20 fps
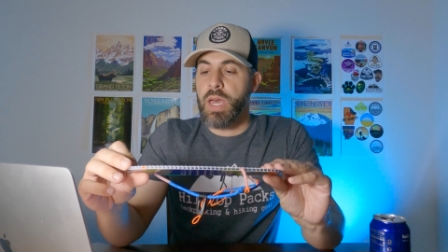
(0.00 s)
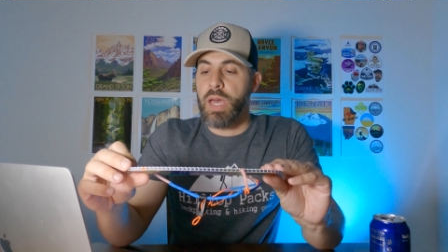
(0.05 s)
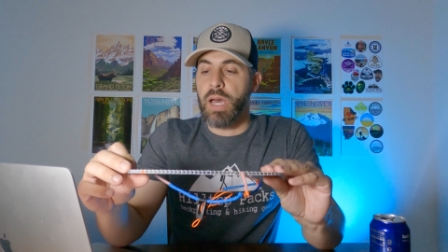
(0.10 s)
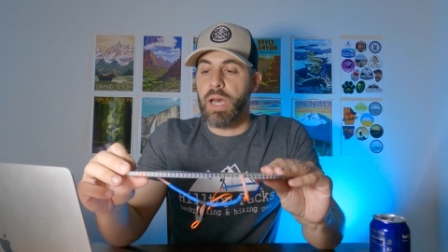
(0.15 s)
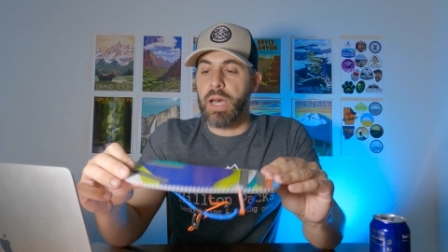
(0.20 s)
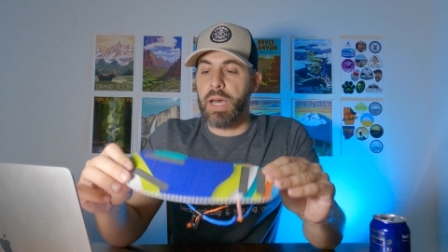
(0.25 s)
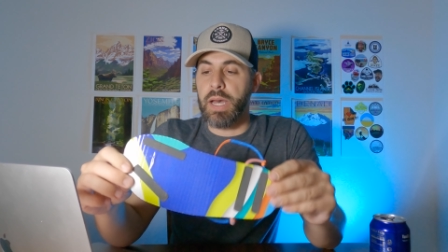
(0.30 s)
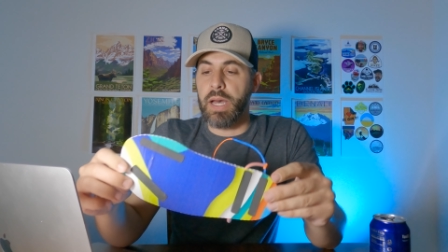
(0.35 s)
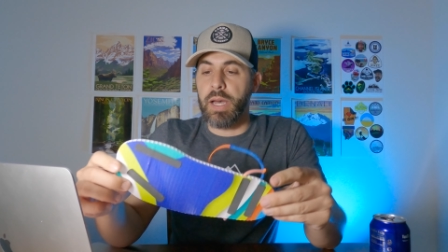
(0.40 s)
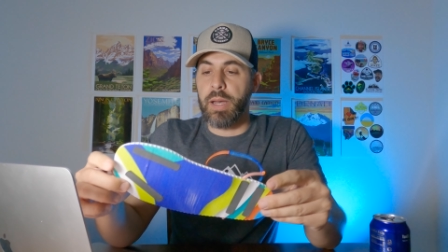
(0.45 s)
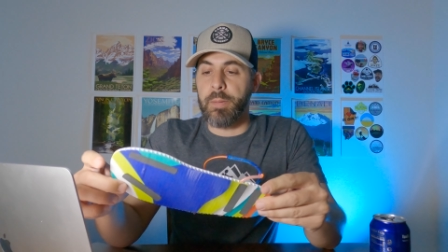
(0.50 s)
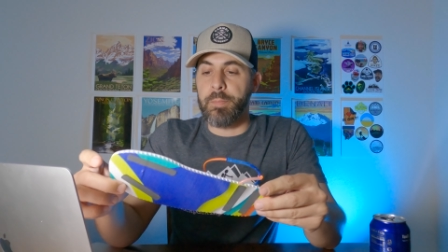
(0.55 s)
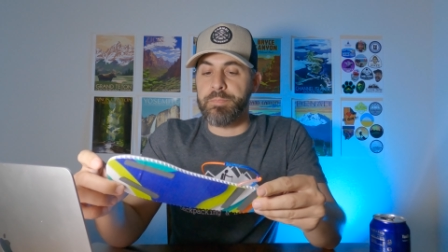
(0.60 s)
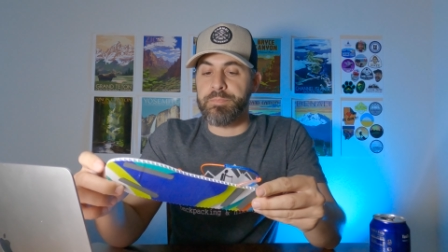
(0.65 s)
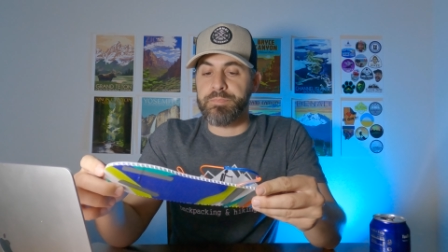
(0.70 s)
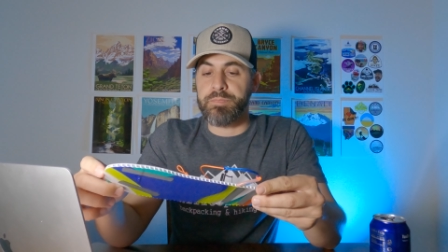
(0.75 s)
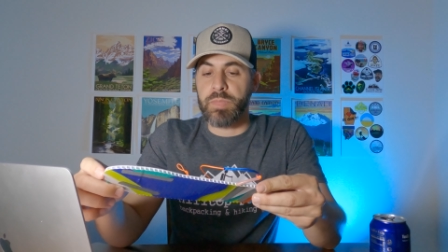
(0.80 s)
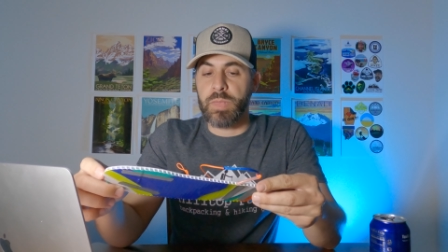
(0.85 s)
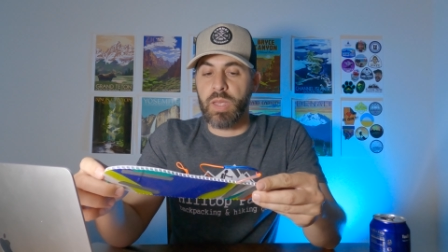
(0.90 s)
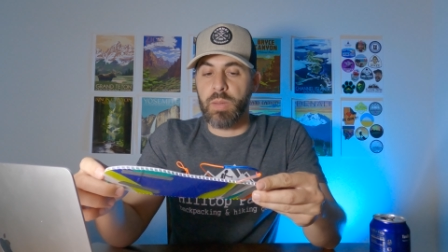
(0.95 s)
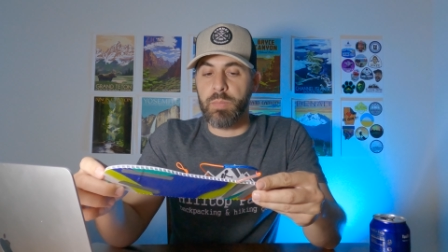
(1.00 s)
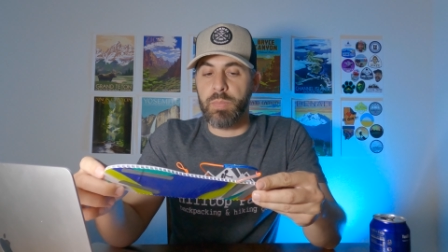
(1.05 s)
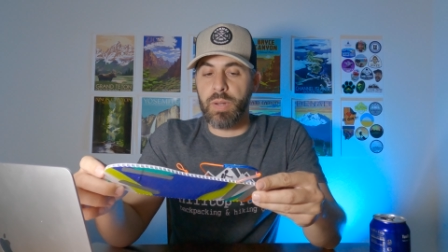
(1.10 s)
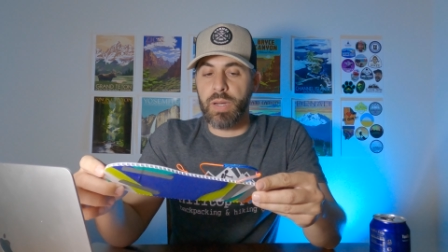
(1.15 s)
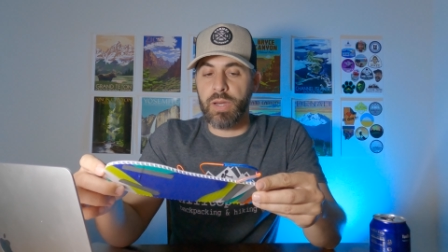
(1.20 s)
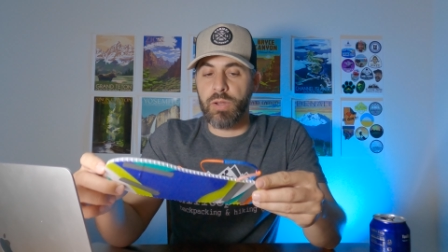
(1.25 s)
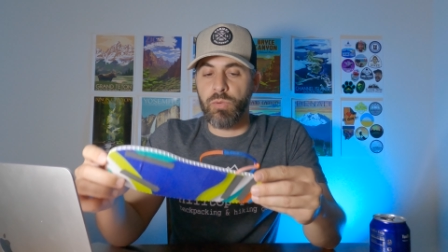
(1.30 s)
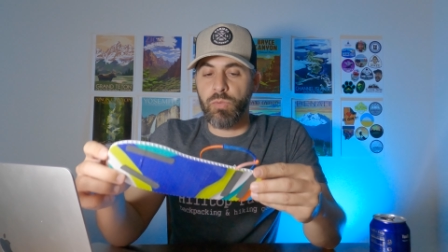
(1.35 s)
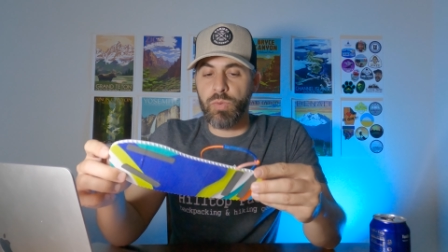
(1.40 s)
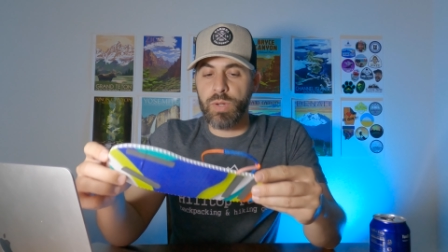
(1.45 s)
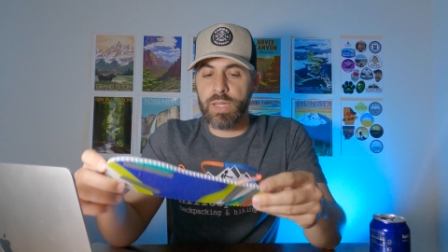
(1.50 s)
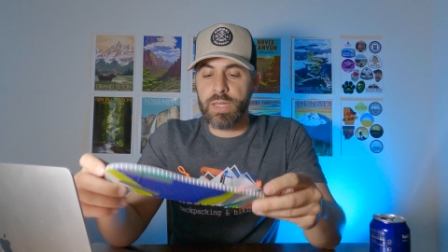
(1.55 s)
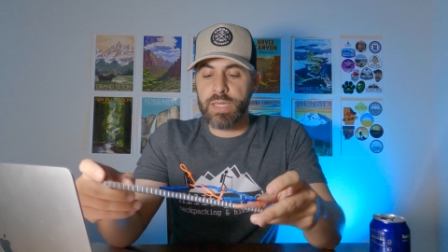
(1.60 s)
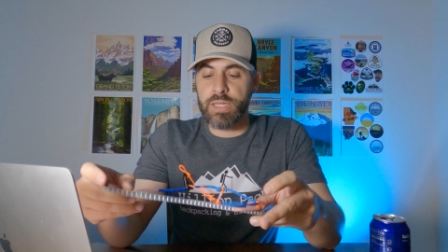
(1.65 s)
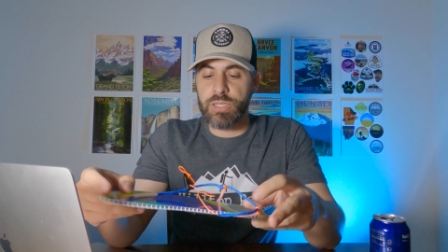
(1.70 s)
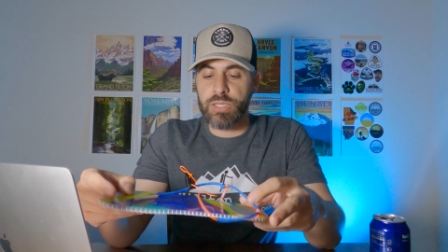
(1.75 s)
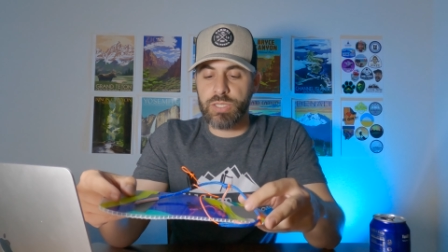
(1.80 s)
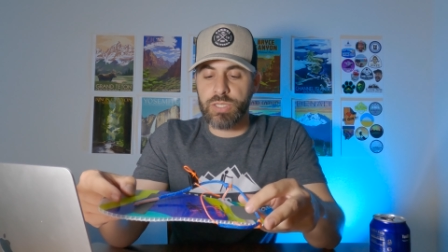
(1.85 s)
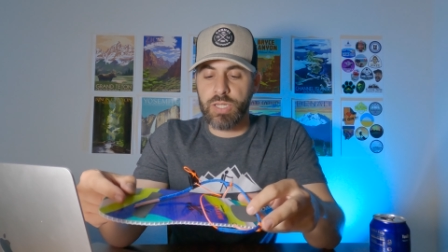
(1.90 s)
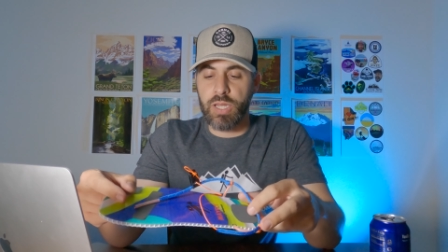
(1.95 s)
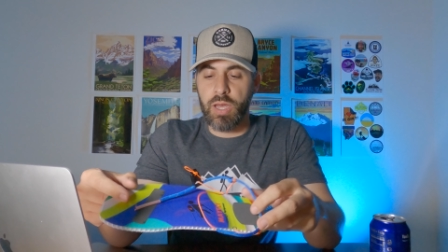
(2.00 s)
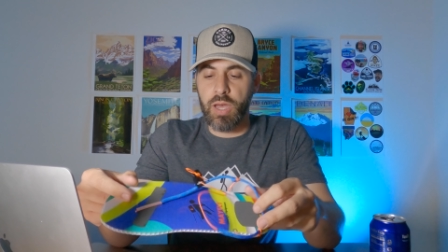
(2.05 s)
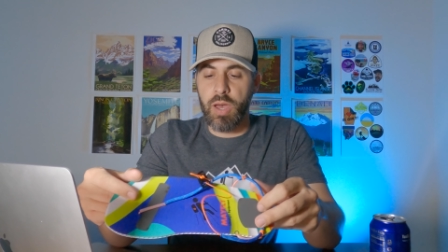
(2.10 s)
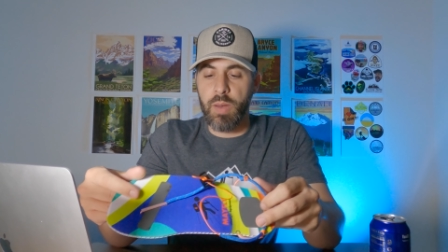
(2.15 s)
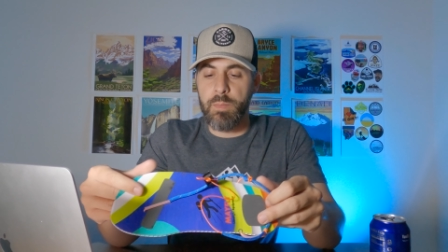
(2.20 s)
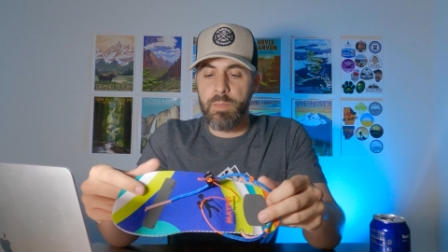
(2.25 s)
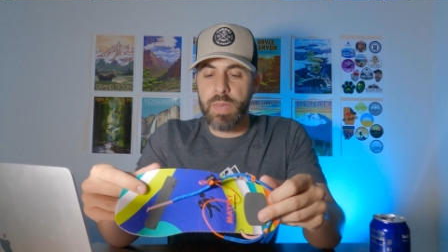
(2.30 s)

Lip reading: But really just a